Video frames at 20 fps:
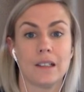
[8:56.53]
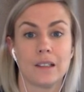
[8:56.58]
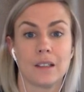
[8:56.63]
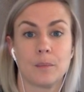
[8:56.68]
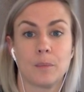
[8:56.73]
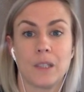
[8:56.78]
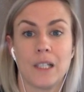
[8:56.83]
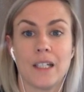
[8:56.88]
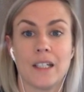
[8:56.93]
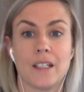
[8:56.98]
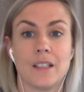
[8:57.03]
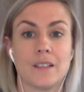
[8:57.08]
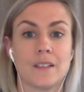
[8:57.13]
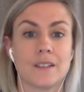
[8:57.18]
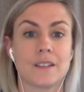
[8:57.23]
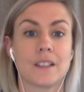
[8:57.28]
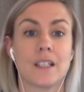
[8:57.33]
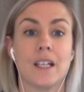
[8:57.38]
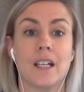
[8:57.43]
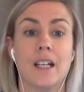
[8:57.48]
the
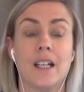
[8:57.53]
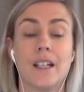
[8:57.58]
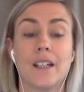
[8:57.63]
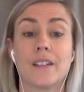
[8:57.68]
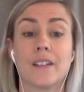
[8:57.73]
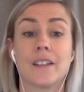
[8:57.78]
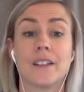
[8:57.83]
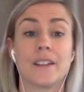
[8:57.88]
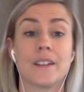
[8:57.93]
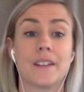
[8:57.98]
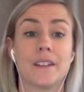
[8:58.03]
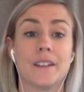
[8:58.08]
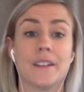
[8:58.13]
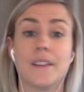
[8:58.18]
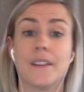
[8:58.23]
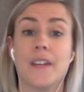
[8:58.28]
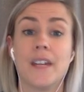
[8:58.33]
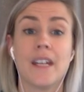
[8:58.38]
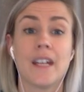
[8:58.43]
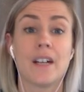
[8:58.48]
players that
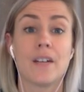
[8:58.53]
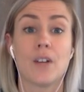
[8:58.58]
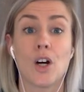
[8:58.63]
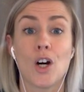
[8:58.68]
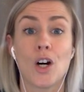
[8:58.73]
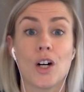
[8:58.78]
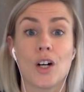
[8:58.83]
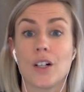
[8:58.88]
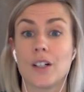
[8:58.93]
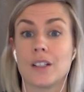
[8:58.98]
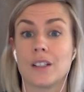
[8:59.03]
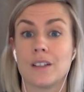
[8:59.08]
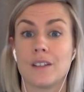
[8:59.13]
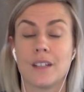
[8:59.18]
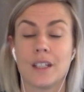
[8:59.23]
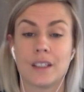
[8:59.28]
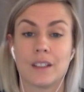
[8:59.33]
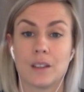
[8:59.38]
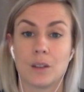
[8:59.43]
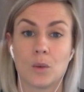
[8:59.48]
they have heard
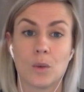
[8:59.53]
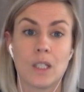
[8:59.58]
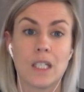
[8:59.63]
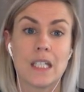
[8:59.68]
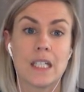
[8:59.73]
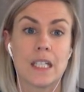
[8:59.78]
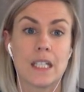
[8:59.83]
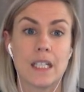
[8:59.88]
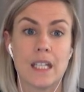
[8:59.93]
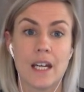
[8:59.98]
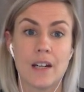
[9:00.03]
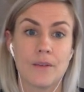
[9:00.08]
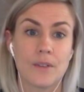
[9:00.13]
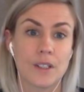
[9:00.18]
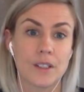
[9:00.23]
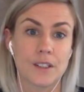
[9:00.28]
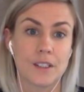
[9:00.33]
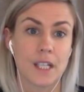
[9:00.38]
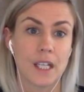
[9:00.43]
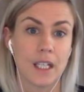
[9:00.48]
that the queen
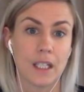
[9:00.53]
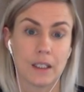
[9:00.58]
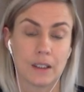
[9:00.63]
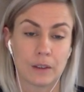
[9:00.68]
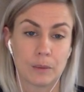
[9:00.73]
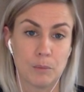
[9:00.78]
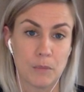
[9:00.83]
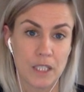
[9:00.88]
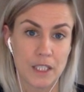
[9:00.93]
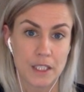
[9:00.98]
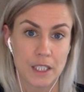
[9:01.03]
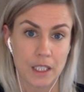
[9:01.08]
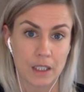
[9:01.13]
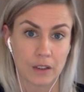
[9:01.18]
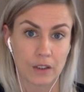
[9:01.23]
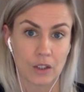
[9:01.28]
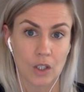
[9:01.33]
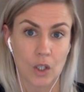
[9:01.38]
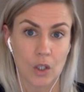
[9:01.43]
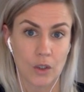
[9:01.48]
never takes
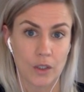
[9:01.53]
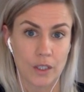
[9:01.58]
meetings on